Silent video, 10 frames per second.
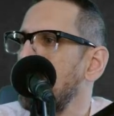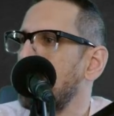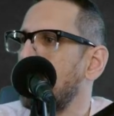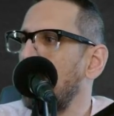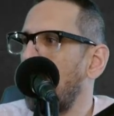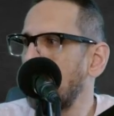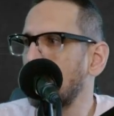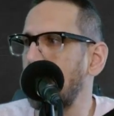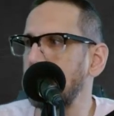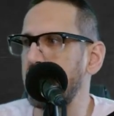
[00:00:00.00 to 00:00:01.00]
So if you want to
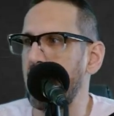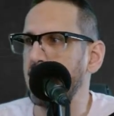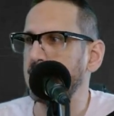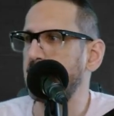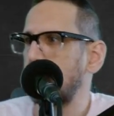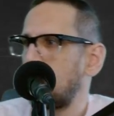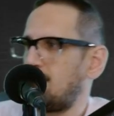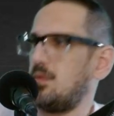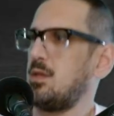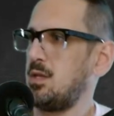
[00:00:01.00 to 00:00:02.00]
write text,
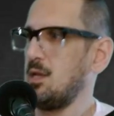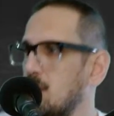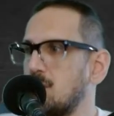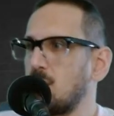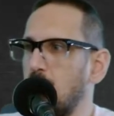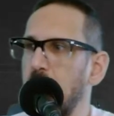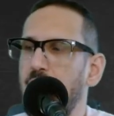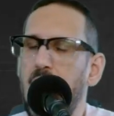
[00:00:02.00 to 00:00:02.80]
so if